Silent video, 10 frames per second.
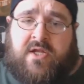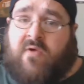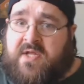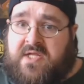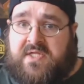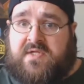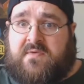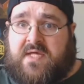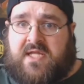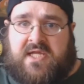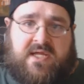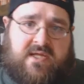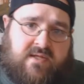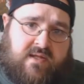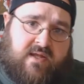no need to do that
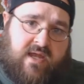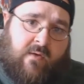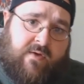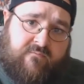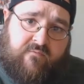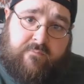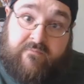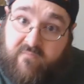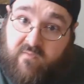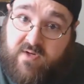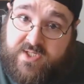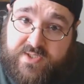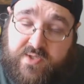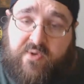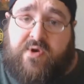again. However, before I
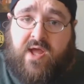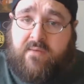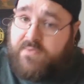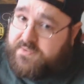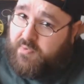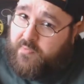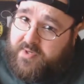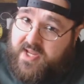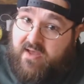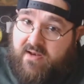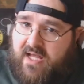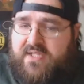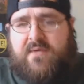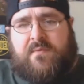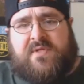get started, I must point out
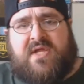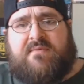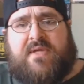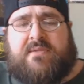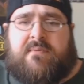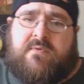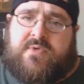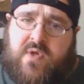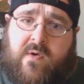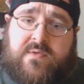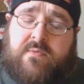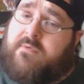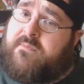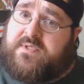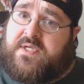I did receive these free of charge for
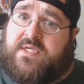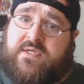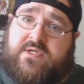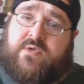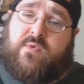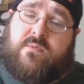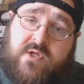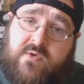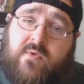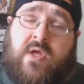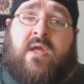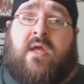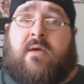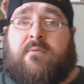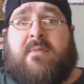the purpose of conducting a review.
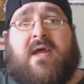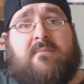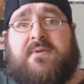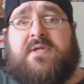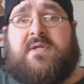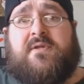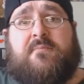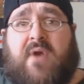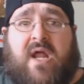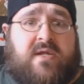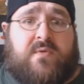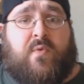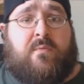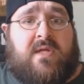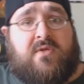With my opinion, the
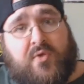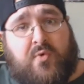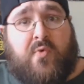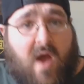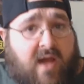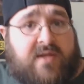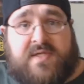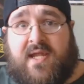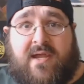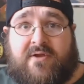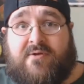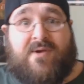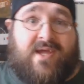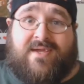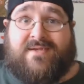products will remain true, honest, and
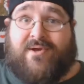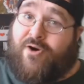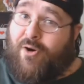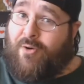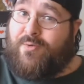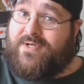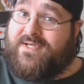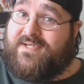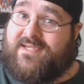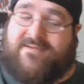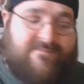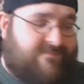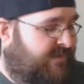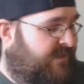accurate as always.